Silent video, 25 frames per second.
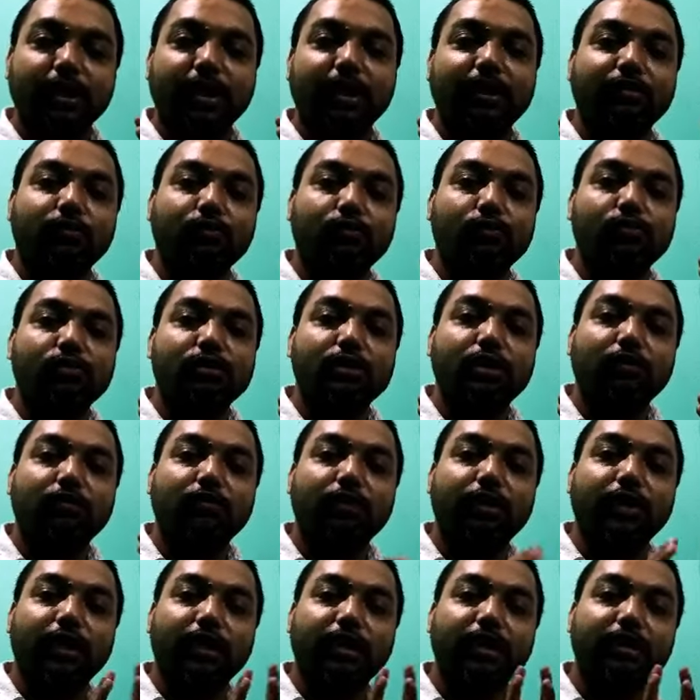and cools down
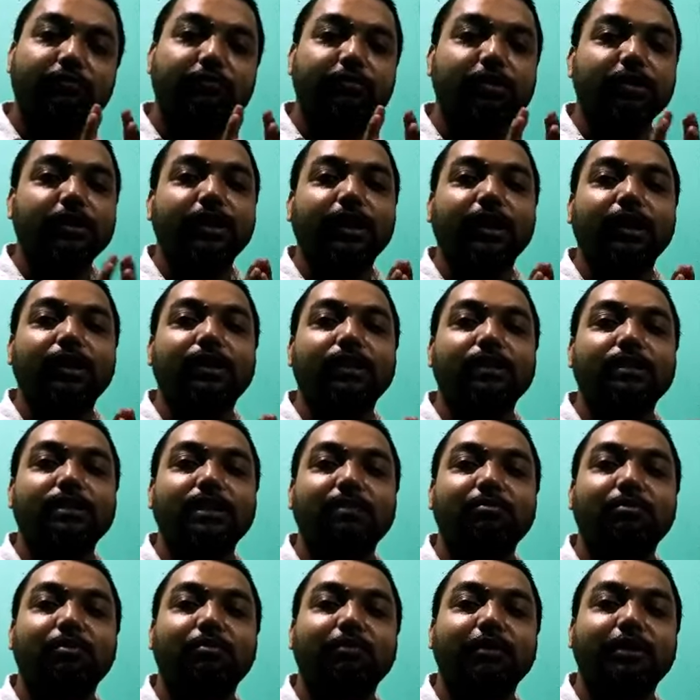there, it will take the
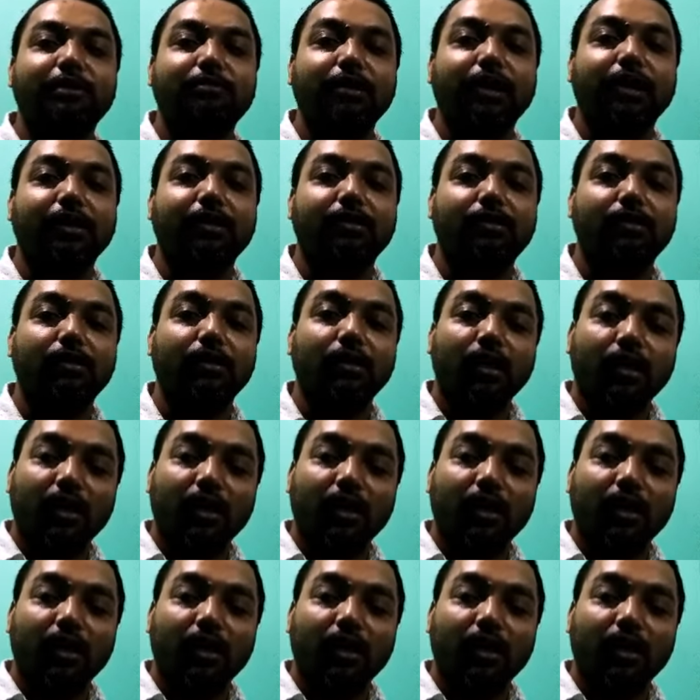shape of a triangle.